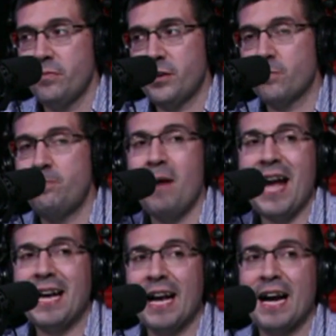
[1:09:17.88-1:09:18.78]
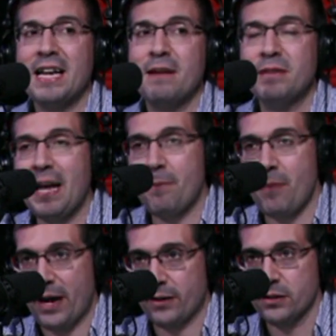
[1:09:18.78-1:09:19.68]
They're banking on him to get
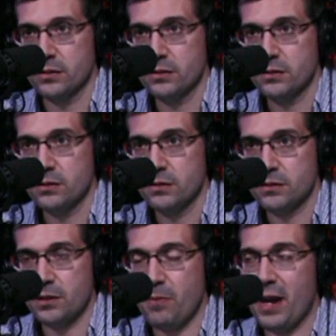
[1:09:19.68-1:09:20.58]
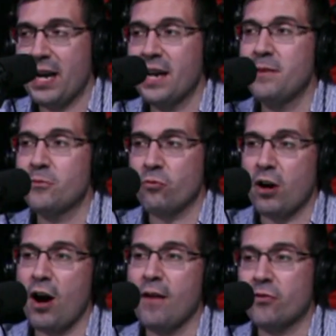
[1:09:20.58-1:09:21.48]
better. They're banking on him to
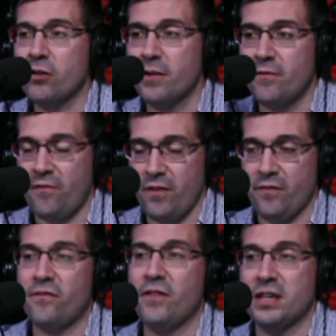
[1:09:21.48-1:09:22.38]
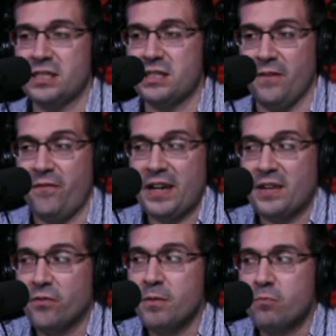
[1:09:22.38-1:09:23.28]
recover and
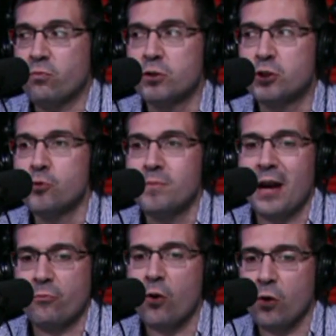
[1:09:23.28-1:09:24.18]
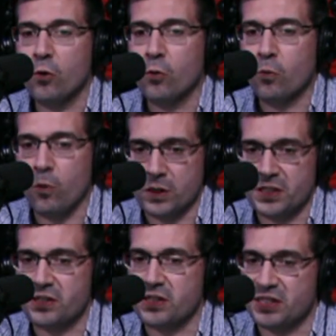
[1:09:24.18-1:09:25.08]
effectively resume that role
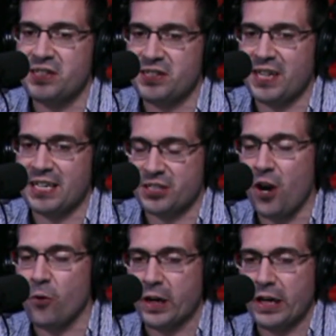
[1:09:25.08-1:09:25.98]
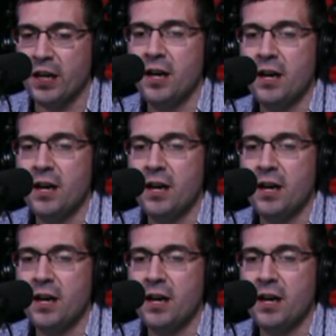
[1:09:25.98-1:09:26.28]
once the season gets going.